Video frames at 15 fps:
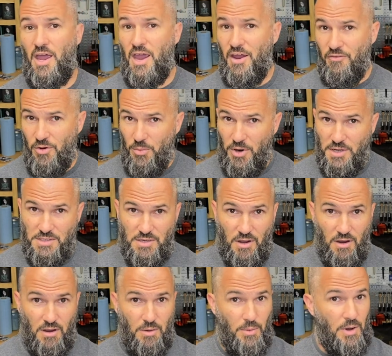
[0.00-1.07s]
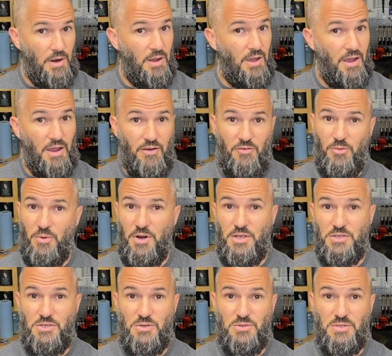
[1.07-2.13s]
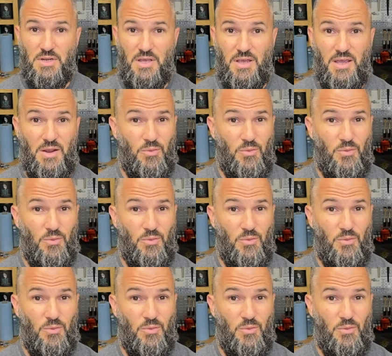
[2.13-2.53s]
Everybody's talking about it, everybody's using it,